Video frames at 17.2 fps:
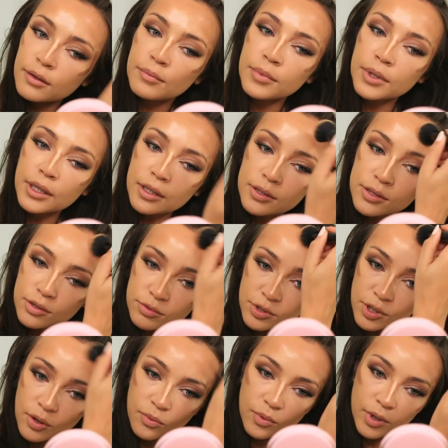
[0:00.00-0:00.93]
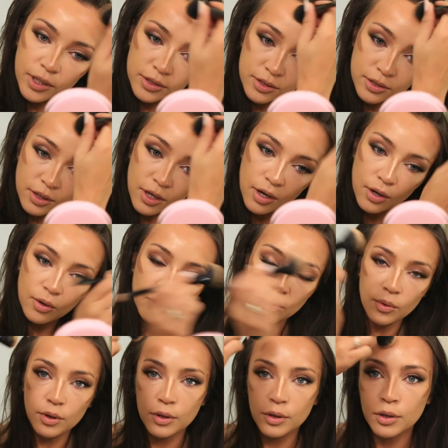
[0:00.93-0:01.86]
because you don't want it to
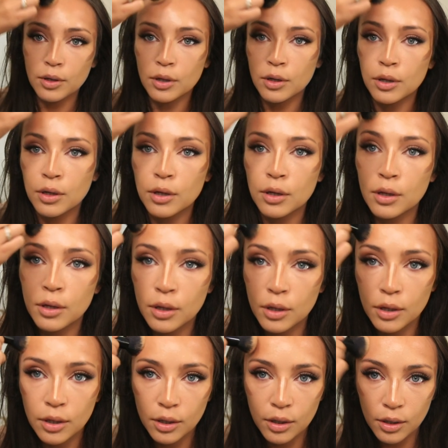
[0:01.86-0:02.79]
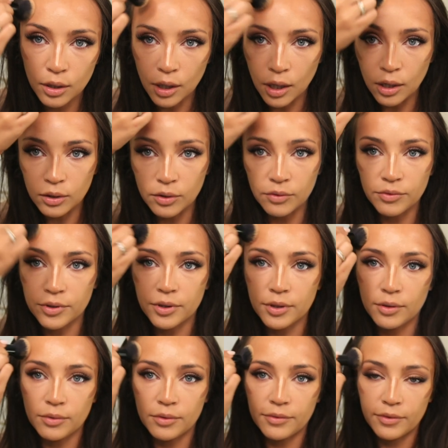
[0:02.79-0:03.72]
go all over the
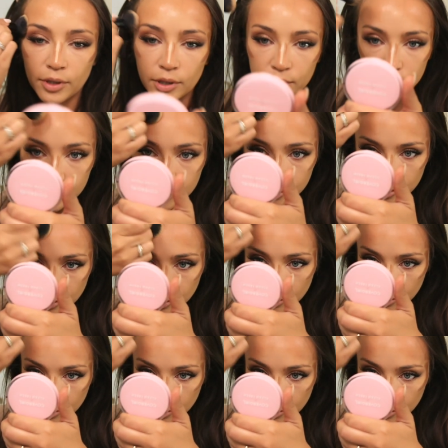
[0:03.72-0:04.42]
universe.